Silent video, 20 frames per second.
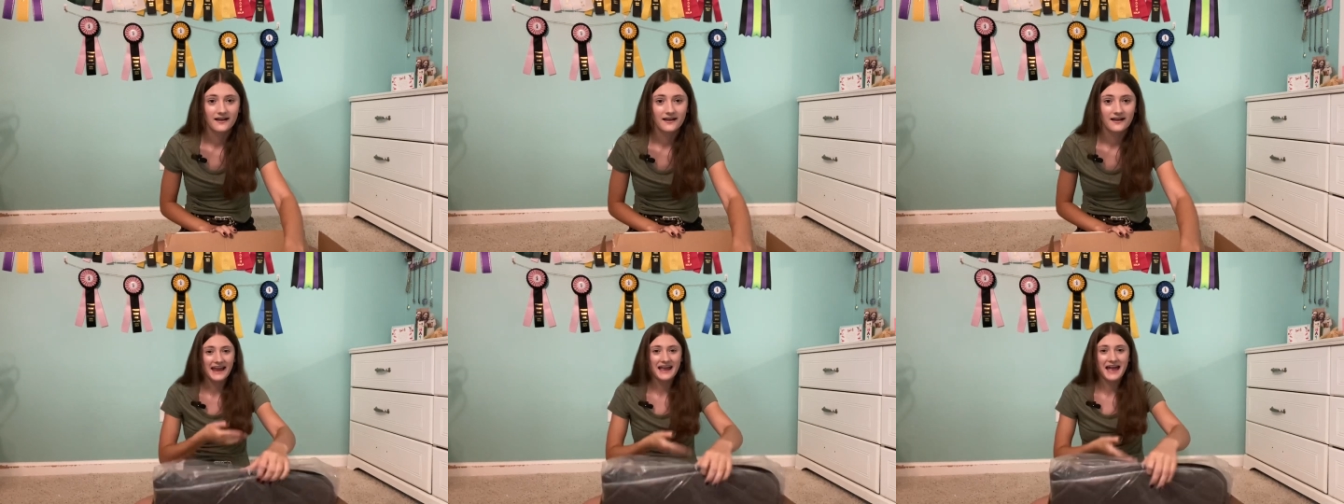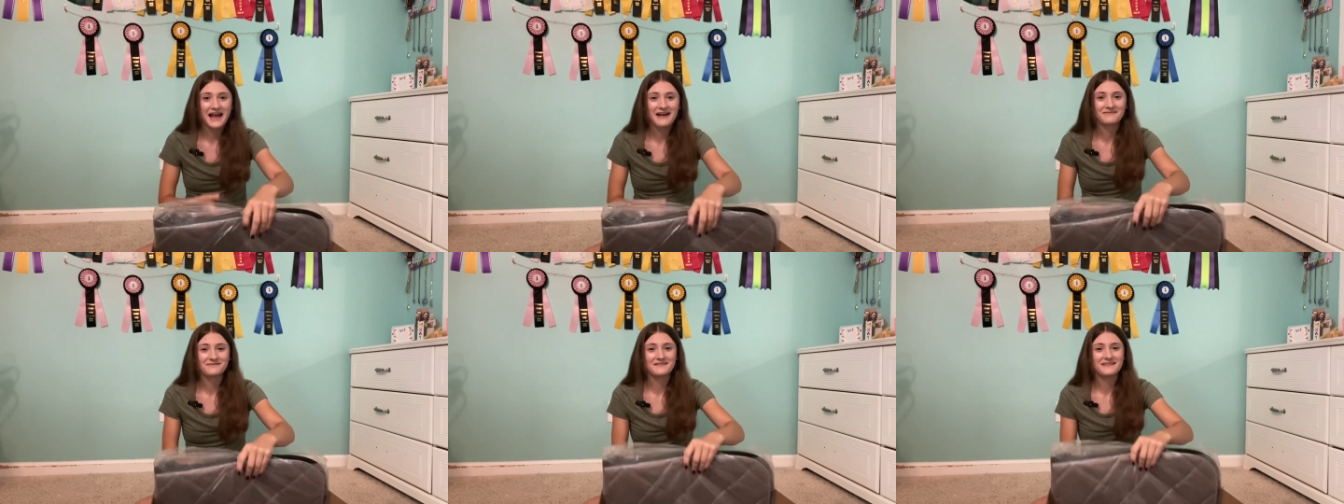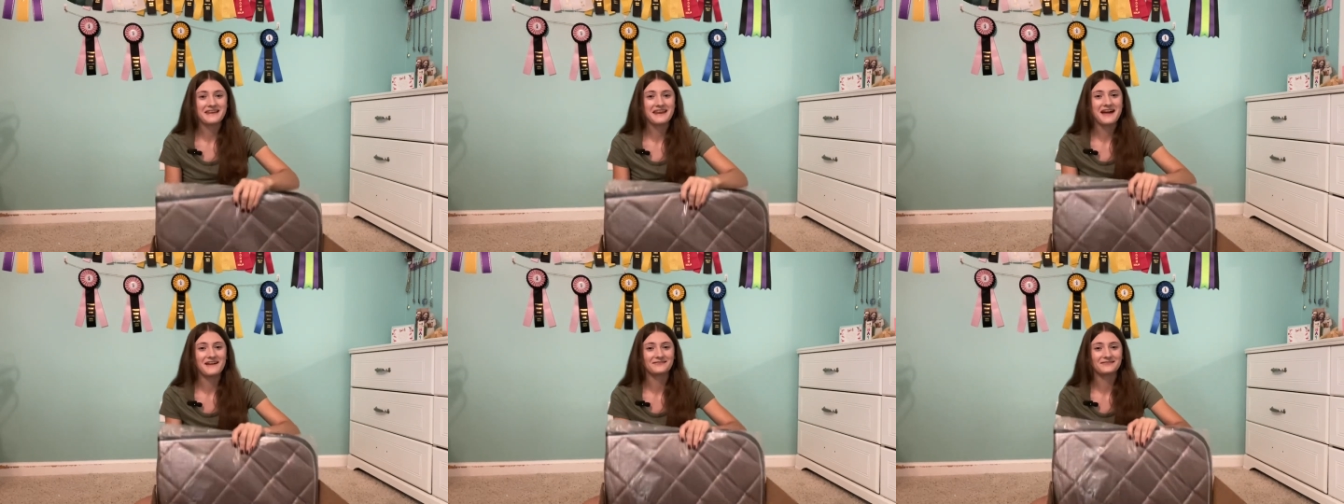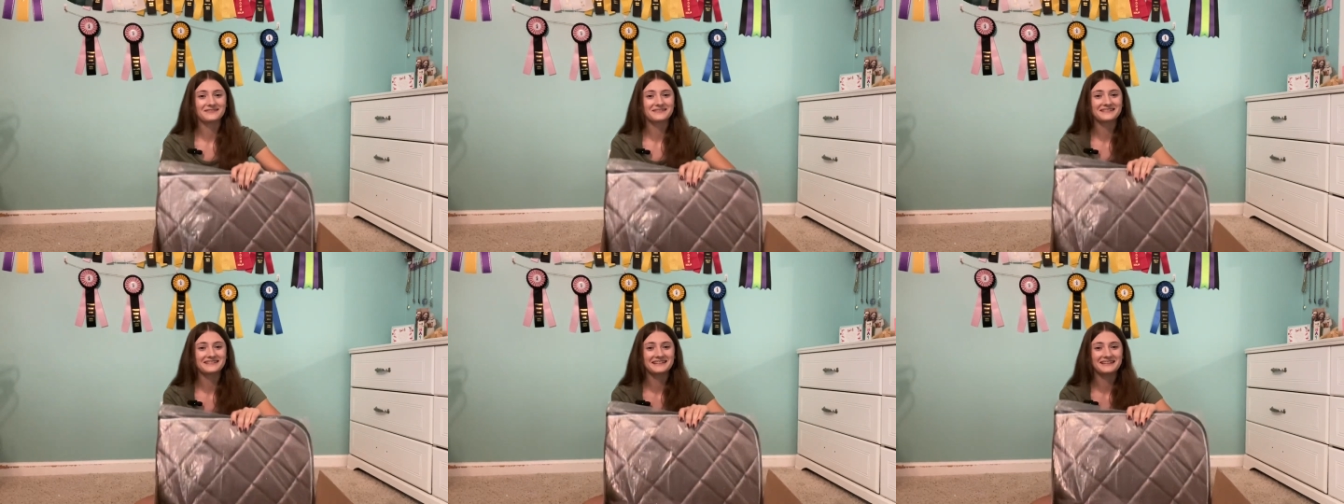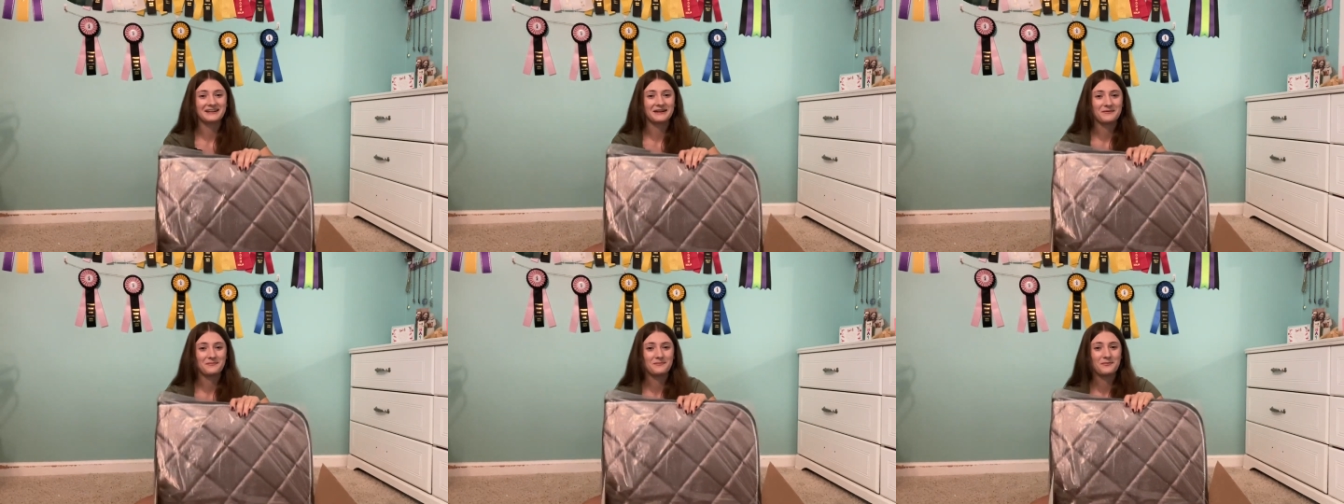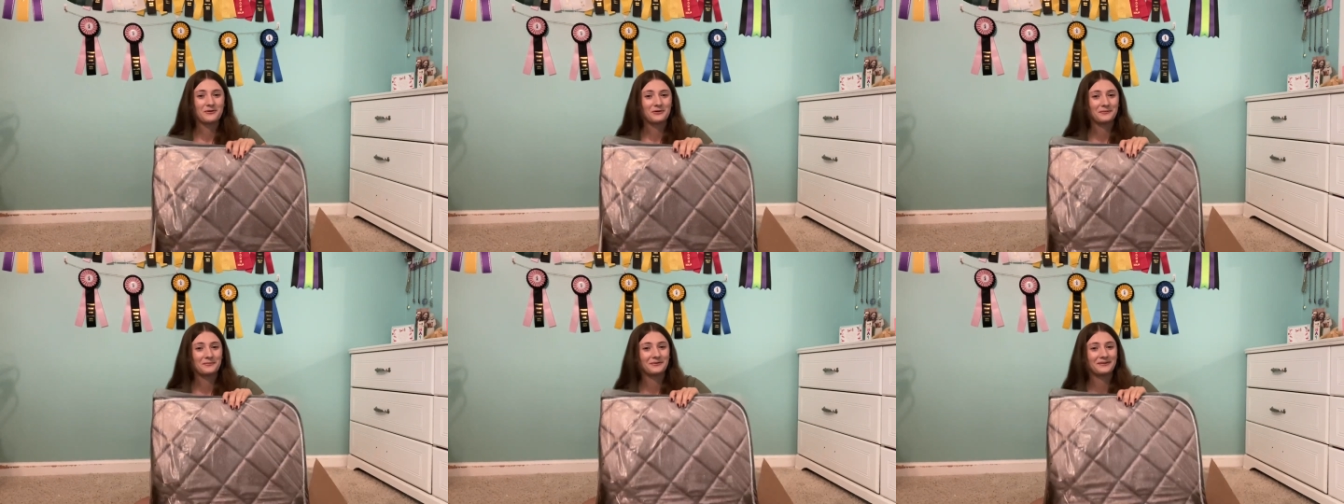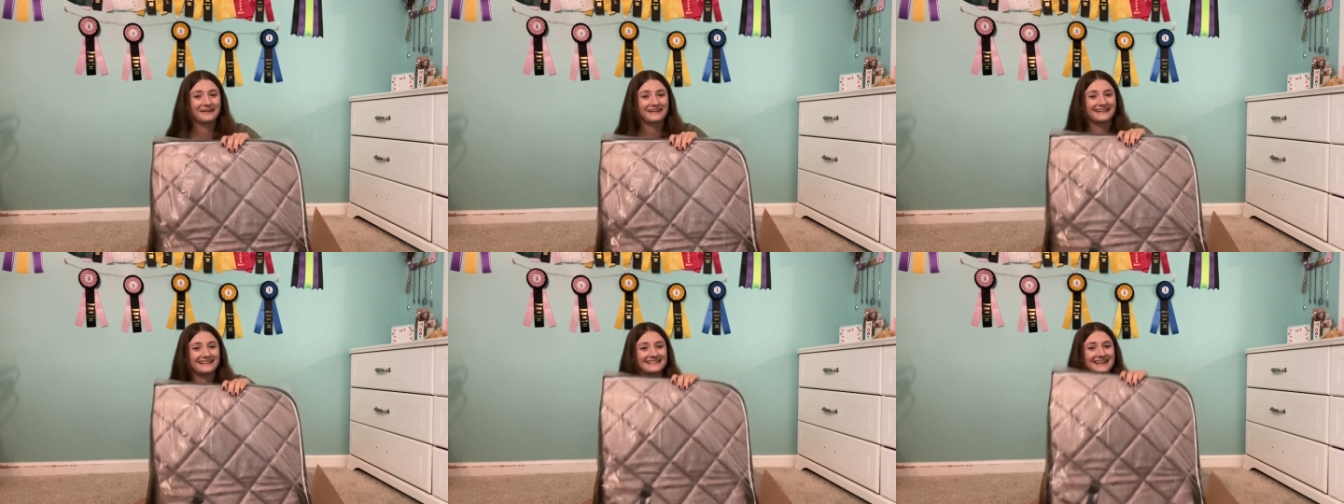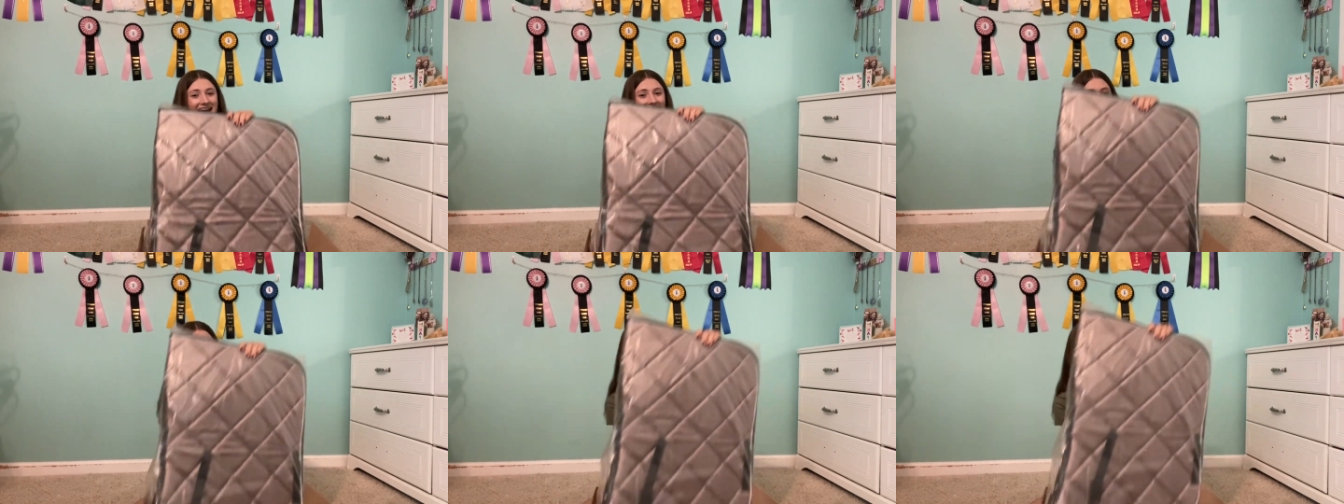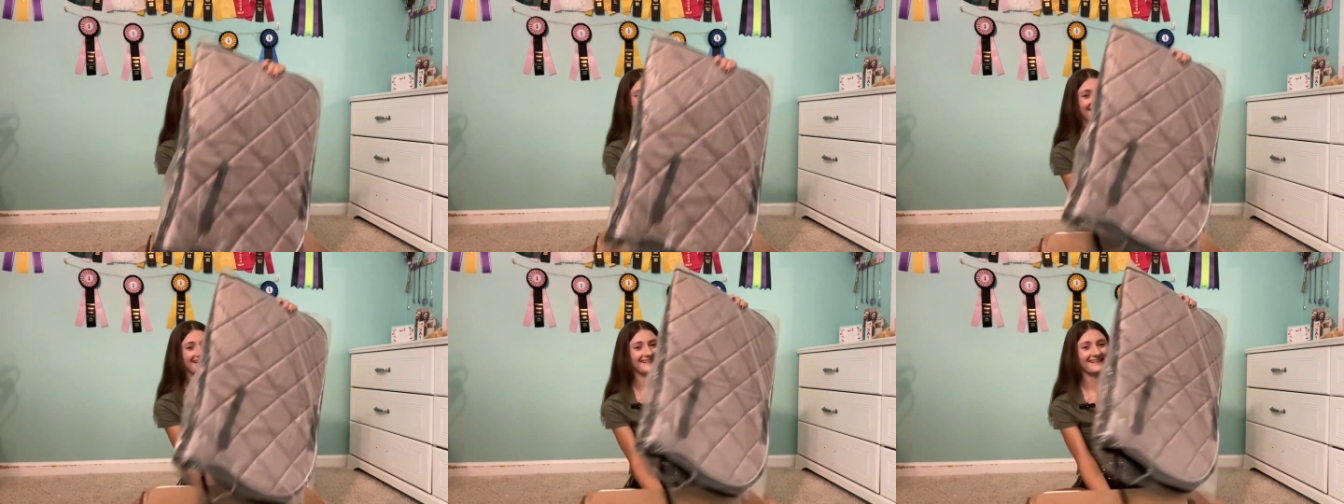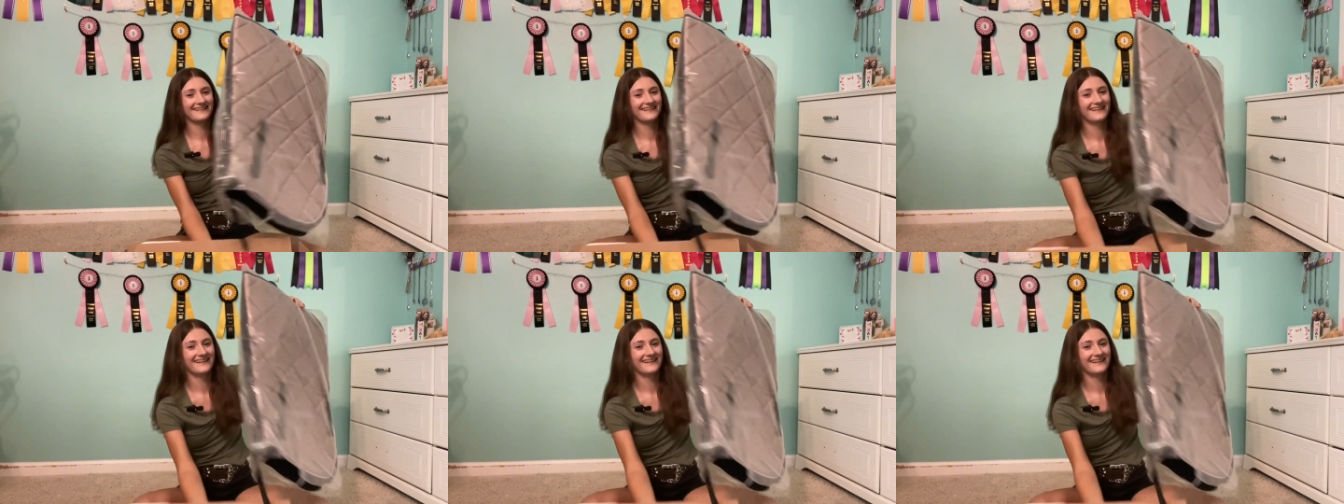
I have never seen a more pretty saddle pad.